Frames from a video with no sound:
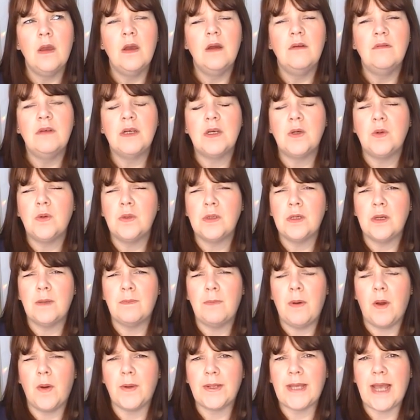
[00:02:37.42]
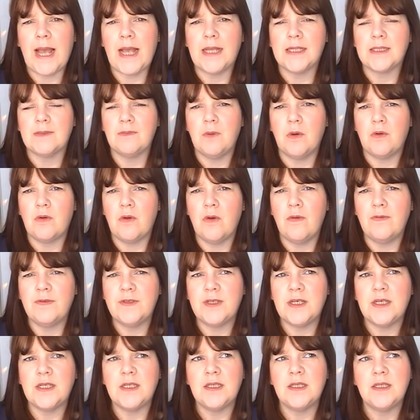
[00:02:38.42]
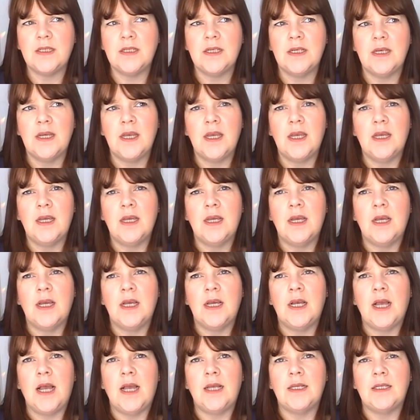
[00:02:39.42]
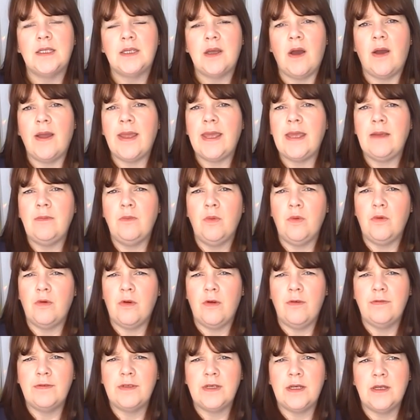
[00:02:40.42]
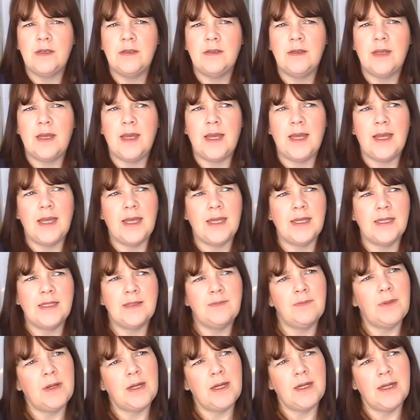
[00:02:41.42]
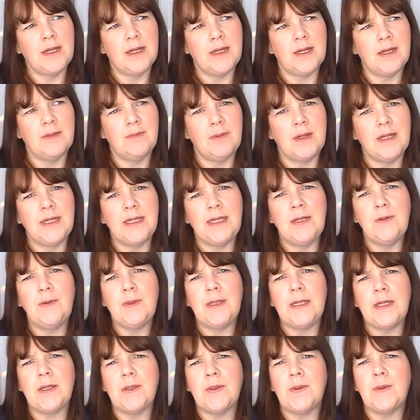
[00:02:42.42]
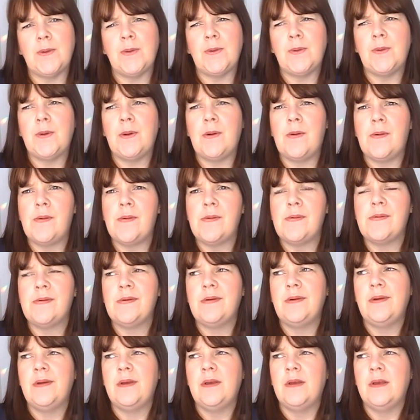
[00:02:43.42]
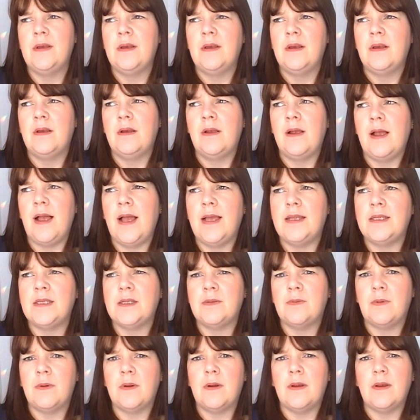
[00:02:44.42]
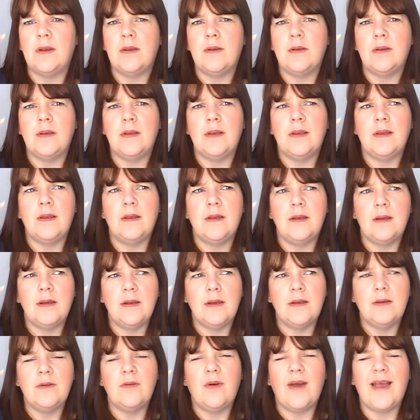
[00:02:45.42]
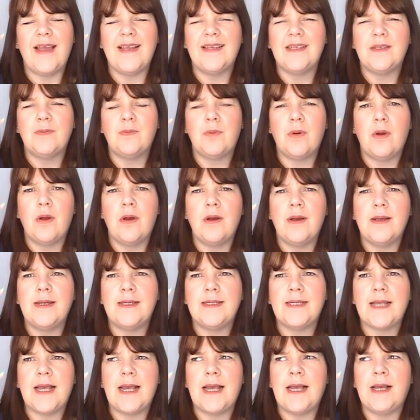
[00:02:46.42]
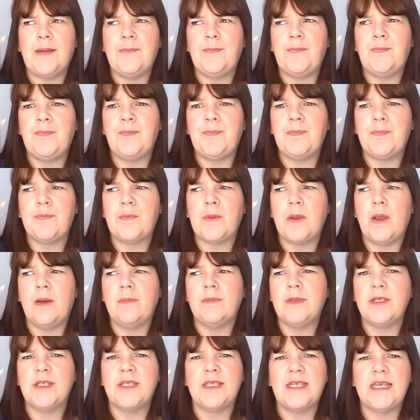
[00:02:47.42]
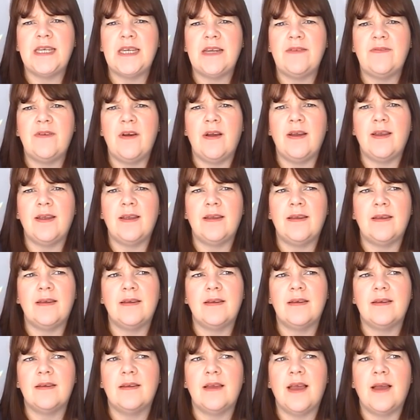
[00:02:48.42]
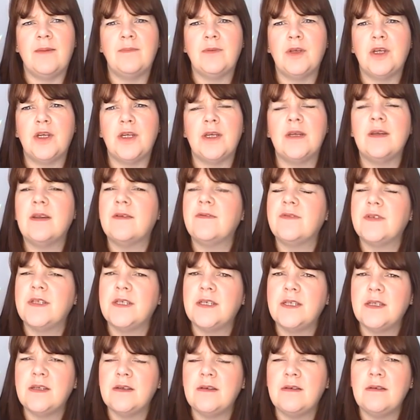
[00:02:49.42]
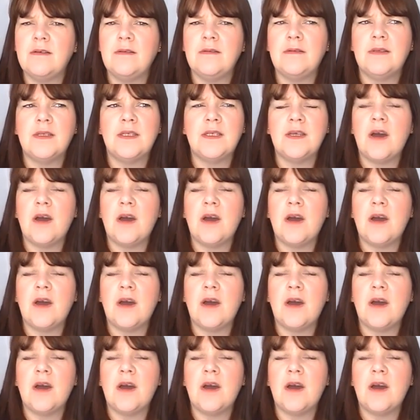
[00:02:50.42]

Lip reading: recording a podcast more often, dyeing more often, and my new little enterprise. I'm just seeing if I'm good enough to do the